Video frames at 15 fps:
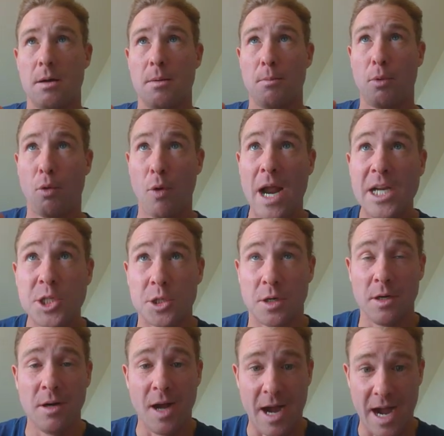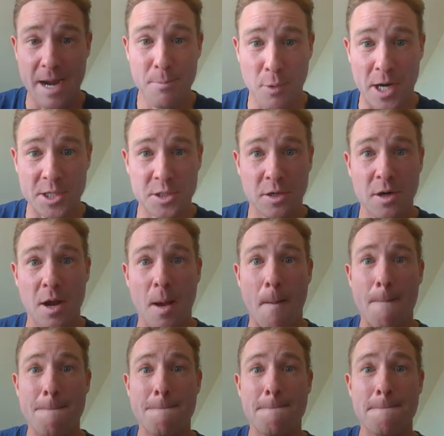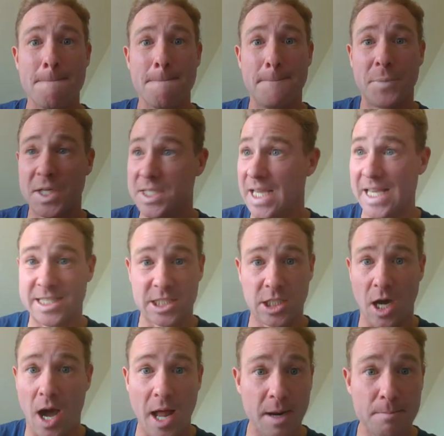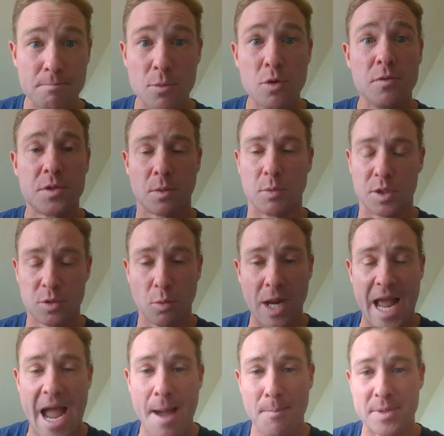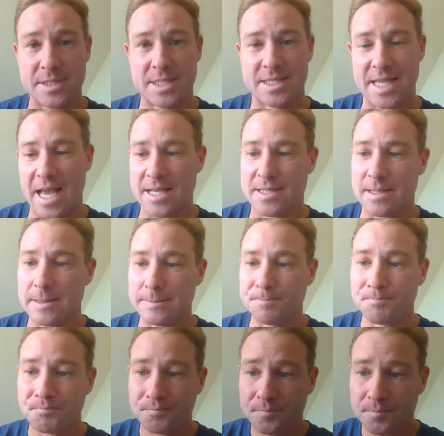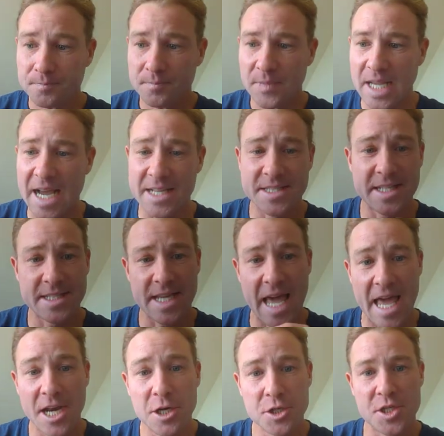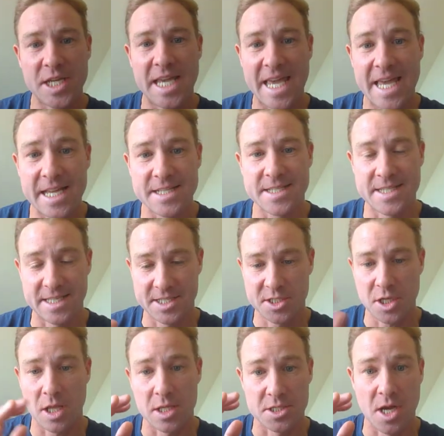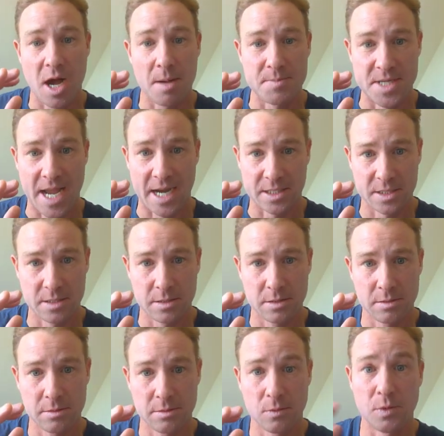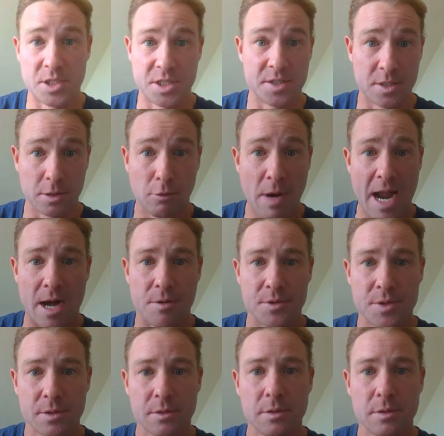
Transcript: pressure, high pressure, it's got to move somewhere. So what happens is, as this energy hits this solid object, which is the ground,